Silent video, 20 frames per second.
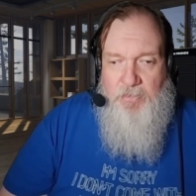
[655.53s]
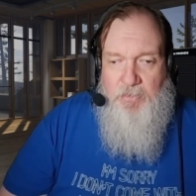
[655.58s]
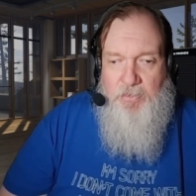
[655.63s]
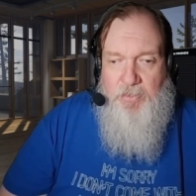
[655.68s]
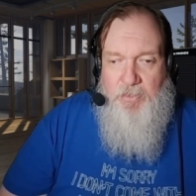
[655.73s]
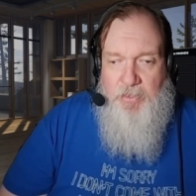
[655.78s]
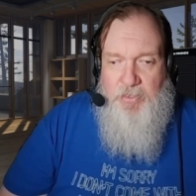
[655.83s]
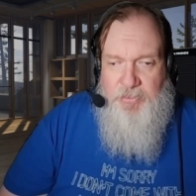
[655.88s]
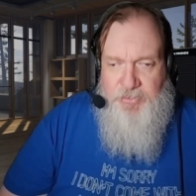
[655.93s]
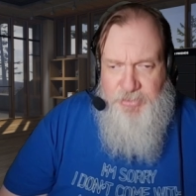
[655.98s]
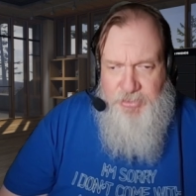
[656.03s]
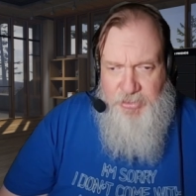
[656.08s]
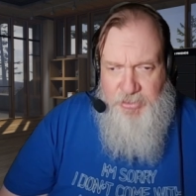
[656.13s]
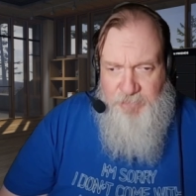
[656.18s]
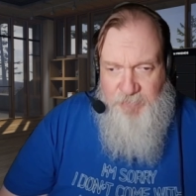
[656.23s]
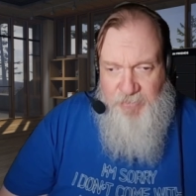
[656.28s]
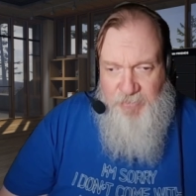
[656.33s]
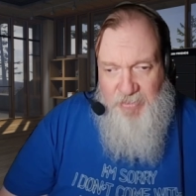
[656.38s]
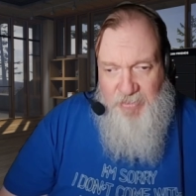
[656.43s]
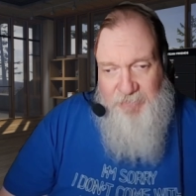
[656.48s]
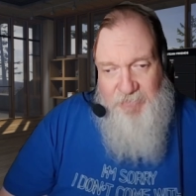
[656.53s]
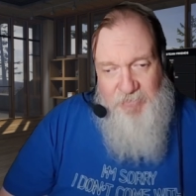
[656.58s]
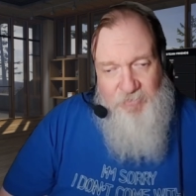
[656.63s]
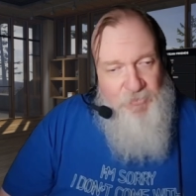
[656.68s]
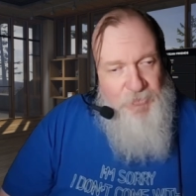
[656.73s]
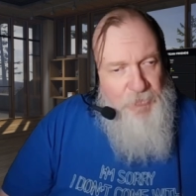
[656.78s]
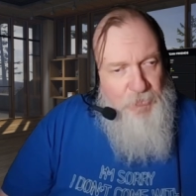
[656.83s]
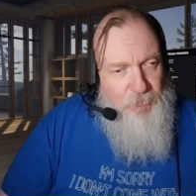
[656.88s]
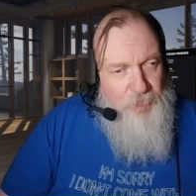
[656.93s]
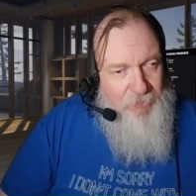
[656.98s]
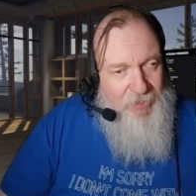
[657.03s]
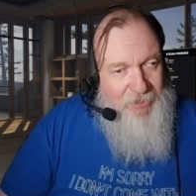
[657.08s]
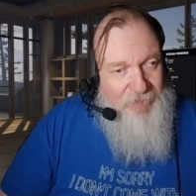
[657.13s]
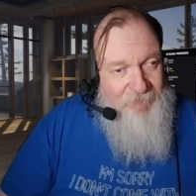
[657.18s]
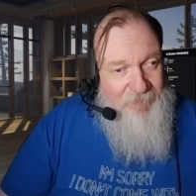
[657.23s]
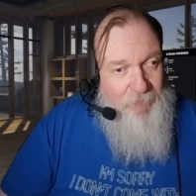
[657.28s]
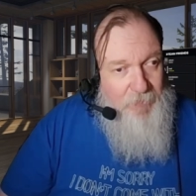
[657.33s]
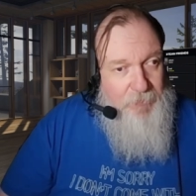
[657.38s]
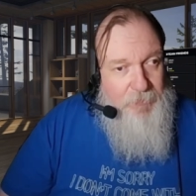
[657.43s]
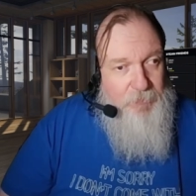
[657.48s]
And she's been living with her
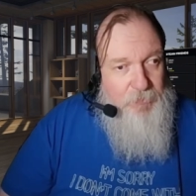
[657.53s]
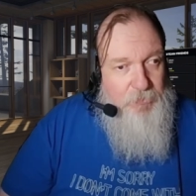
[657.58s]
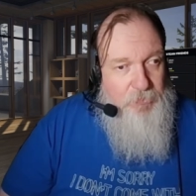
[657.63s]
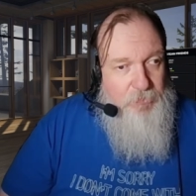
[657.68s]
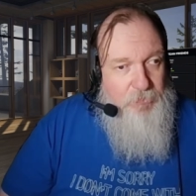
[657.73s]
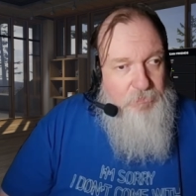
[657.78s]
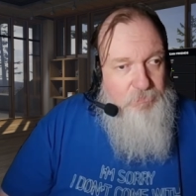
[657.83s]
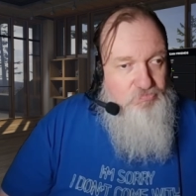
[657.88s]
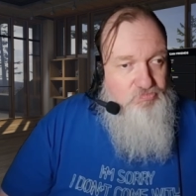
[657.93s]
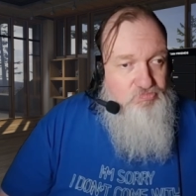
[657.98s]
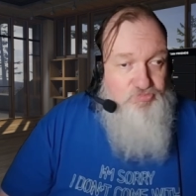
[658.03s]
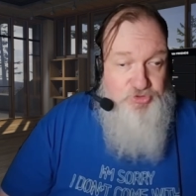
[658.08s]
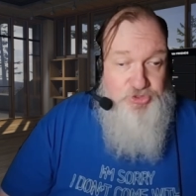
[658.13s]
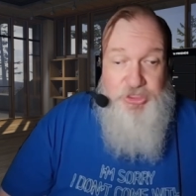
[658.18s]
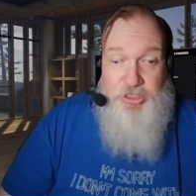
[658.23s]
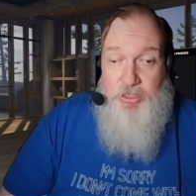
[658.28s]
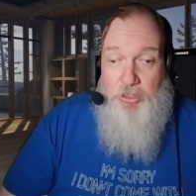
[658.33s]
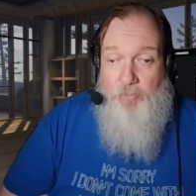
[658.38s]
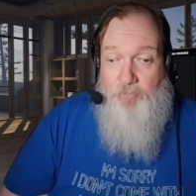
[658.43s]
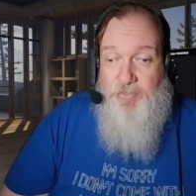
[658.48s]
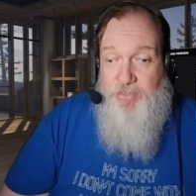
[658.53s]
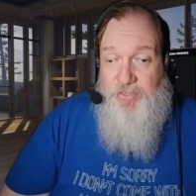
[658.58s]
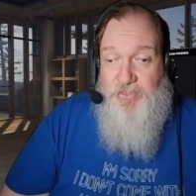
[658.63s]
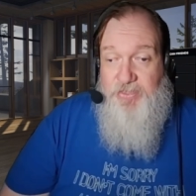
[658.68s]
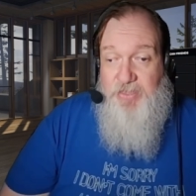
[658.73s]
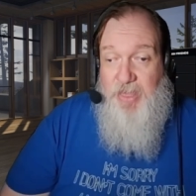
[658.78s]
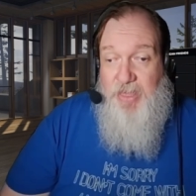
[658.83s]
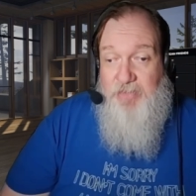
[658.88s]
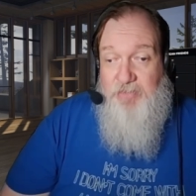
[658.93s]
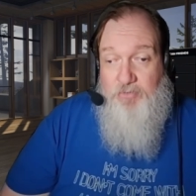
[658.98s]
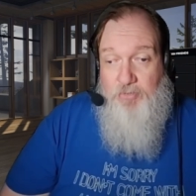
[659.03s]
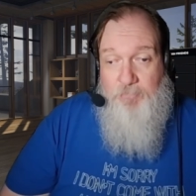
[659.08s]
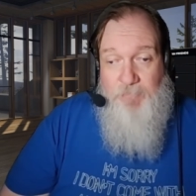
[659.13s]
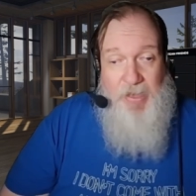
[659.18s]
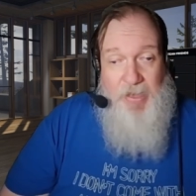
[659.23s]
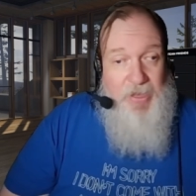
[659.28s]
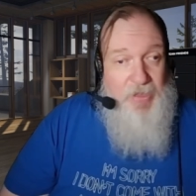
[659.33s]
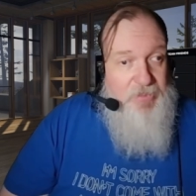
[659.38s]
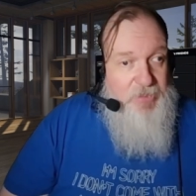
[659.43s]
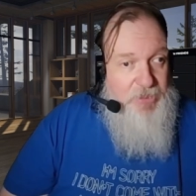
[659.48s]
grandfather, who she knows is not her
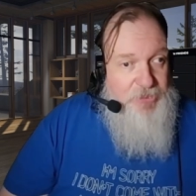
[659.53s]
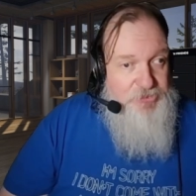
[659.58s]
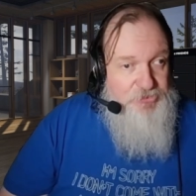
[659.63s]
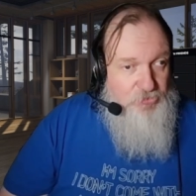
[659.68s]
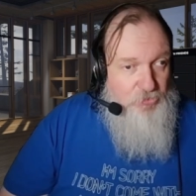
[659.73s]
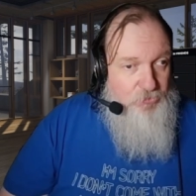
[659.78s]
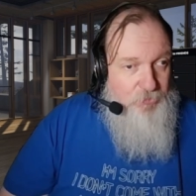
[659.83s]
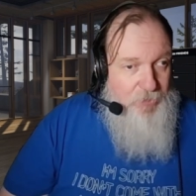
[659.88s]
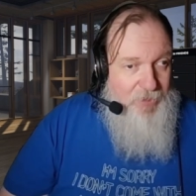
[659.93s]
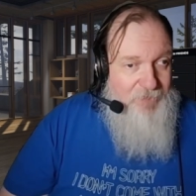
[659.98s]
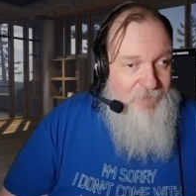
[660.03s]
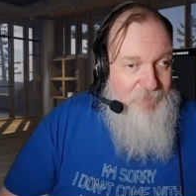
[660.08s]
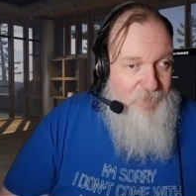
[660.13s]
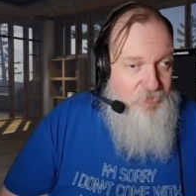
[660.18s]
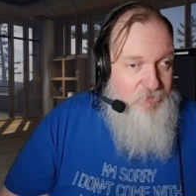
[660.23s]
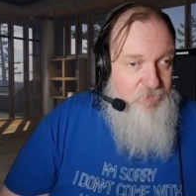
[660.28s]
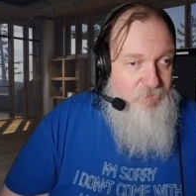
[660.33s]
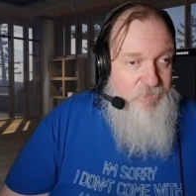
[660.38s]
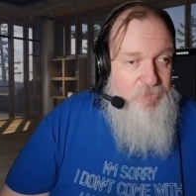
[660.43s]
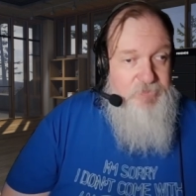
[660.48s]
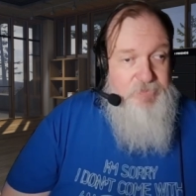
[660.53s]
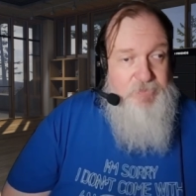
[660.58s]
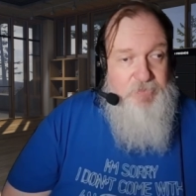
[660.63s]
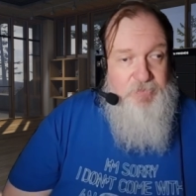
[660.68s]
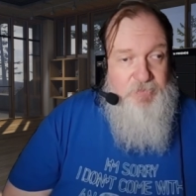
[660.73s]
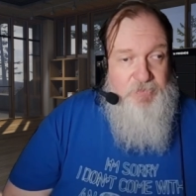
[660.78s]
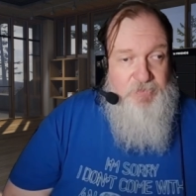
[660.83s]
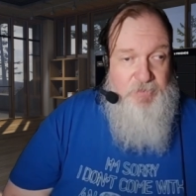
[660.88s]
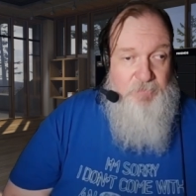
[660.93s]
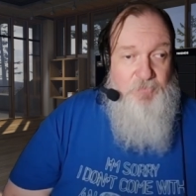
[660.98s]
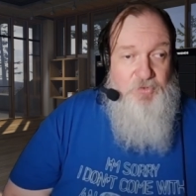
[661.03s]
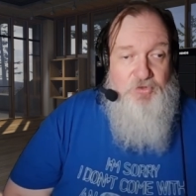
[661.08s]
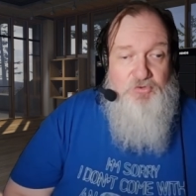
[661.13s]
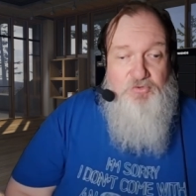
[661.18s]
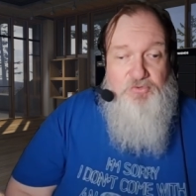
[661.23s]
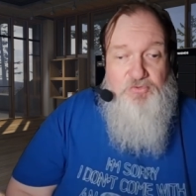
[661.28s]
biological grandfather, but someone who's